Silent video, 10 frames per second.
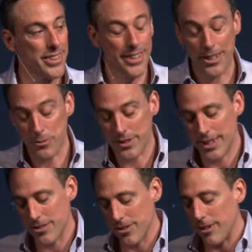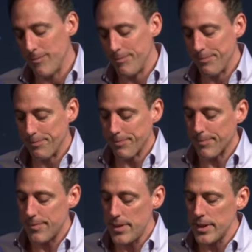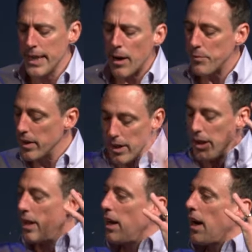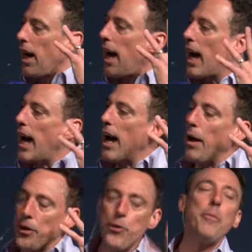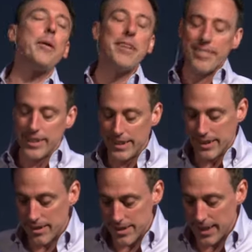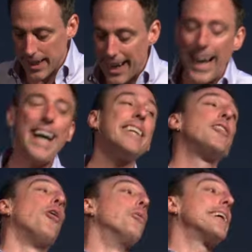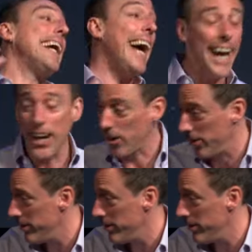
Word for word: That's what that's called. Now, you may be sitting there saying, I don't care,